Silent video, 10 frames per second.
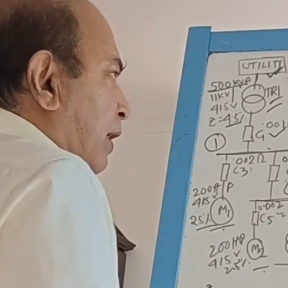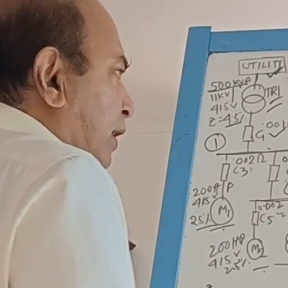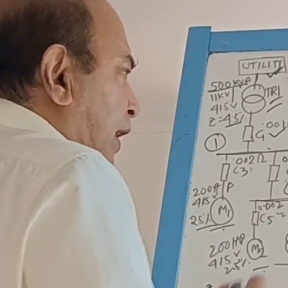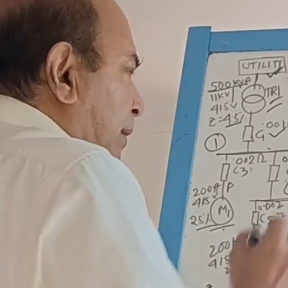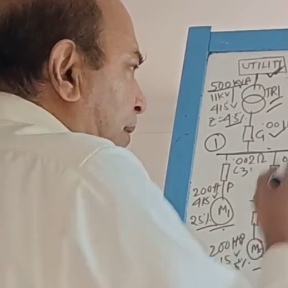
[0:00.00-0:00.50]

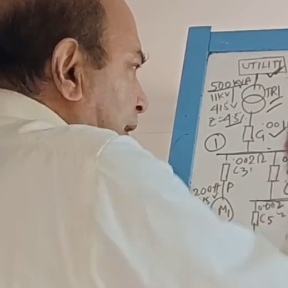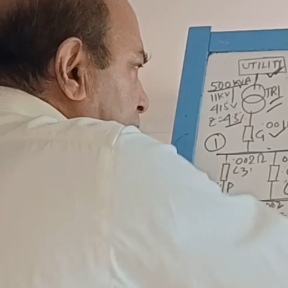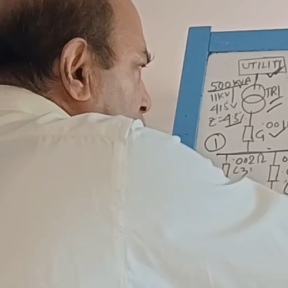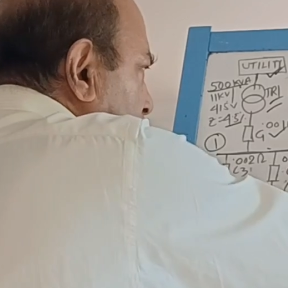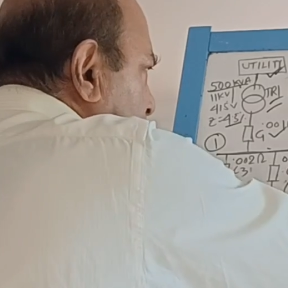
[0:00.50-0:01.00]

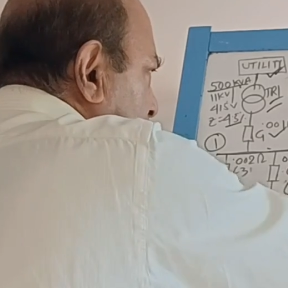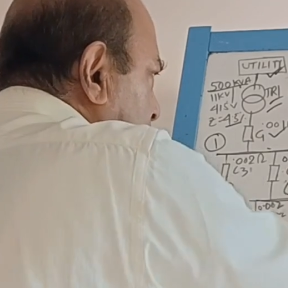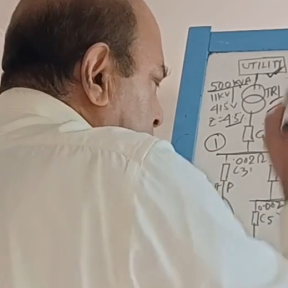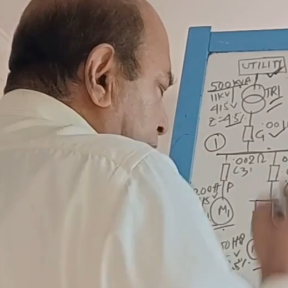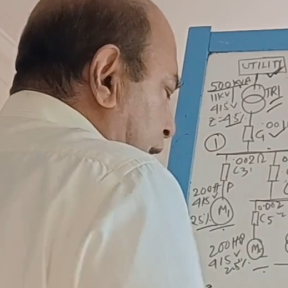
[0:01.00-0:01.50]
10% on
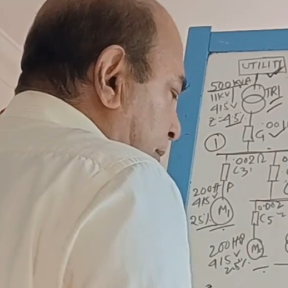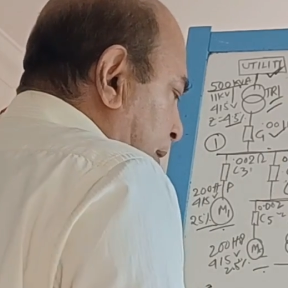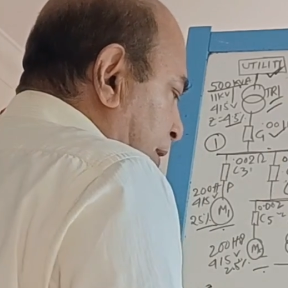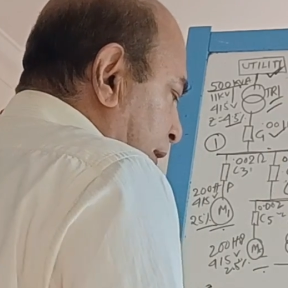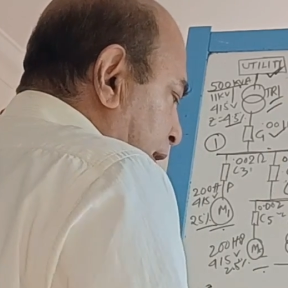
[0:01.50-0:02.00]
500 kV
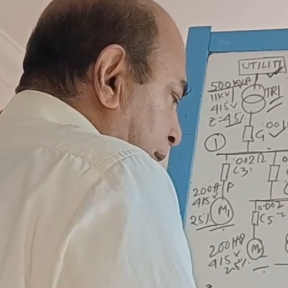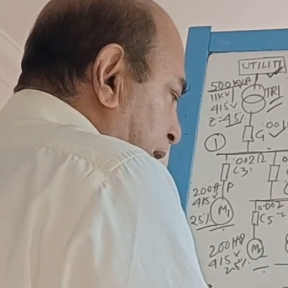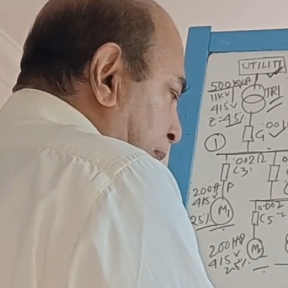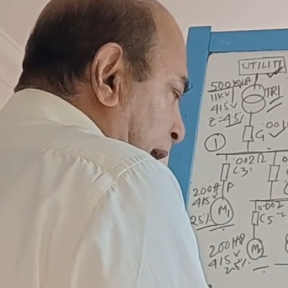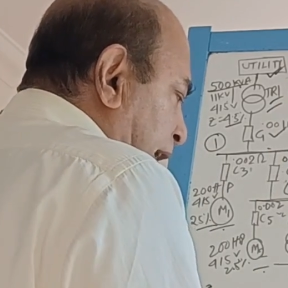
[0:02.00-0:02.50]
base. Then
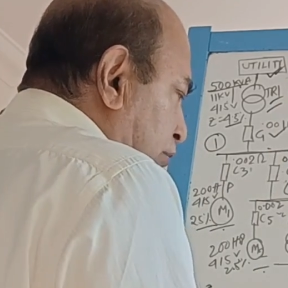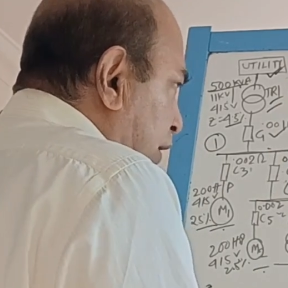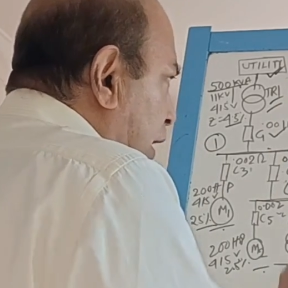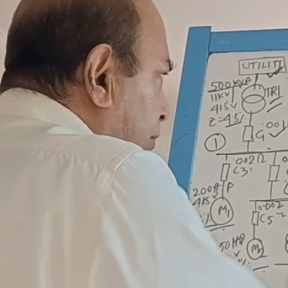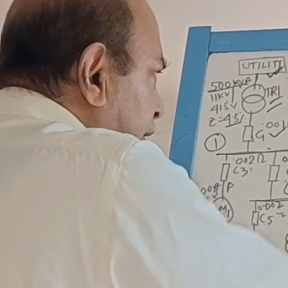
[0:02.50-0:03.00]
this per
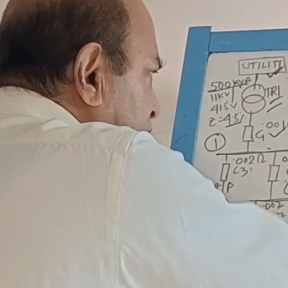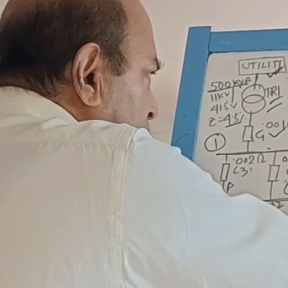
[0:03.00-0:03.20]
unit, how much?